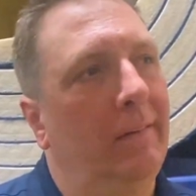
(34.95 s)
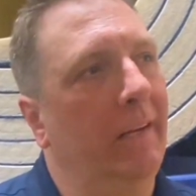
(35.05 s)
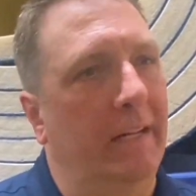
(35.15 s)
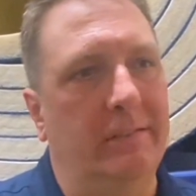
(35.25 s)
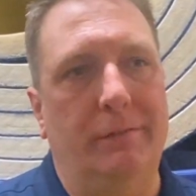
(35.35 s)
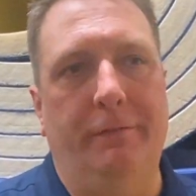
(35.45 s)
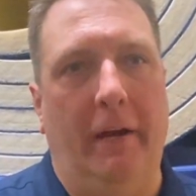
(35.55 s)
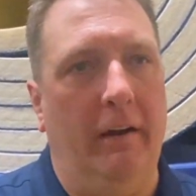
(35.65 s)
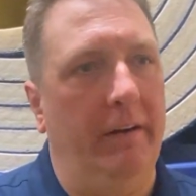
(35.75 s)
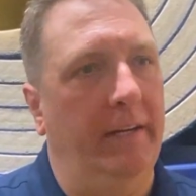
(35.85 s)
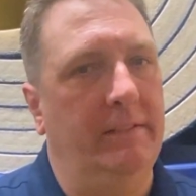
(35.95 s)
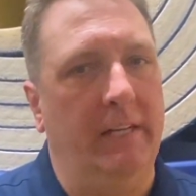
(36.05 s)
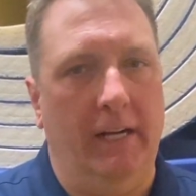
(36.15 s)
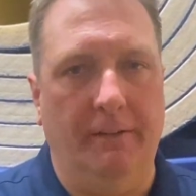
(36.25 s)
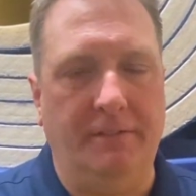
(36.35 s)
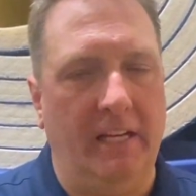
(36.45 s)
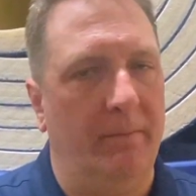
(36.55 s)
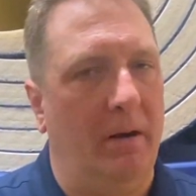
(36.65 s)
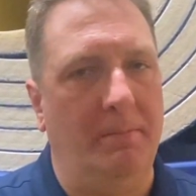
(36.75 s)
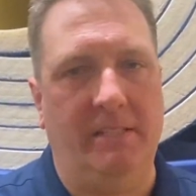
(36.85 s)
against a very tough Santa
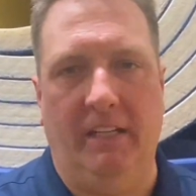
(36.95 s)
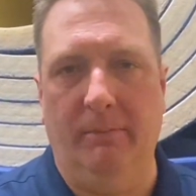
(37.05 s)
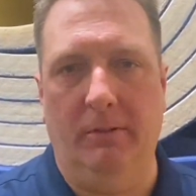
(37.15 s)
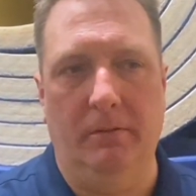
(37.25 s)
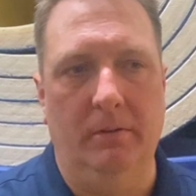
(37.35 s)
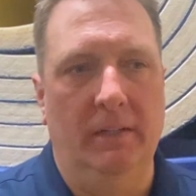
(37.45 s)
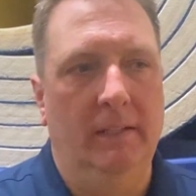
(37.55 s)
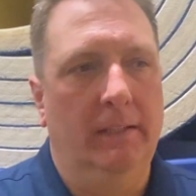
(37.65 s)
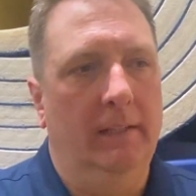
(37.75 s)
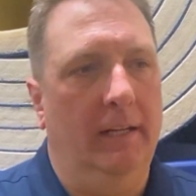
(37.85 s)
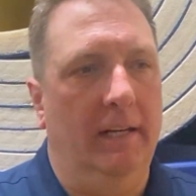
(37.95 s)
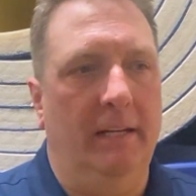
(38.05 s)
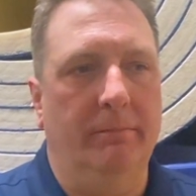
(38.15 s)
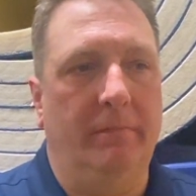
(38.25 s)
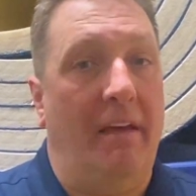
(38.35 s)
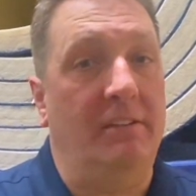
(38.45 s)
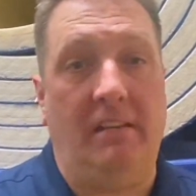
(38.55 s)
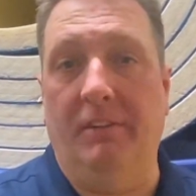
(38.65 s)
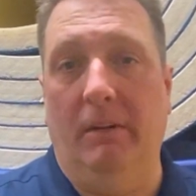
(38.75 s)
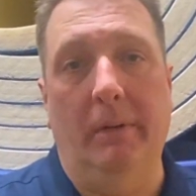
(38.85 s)
Barbara team who um, gave us
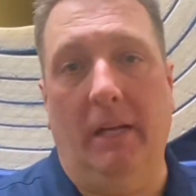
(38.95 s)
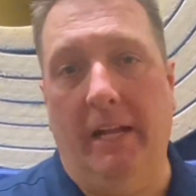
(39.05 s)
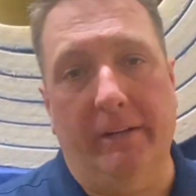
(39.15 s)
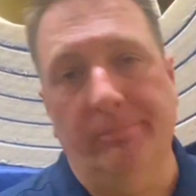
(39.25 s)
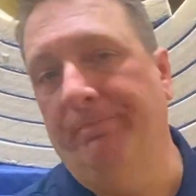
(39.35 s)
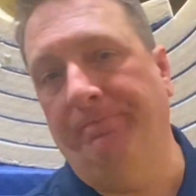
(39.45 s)
everything we can handle.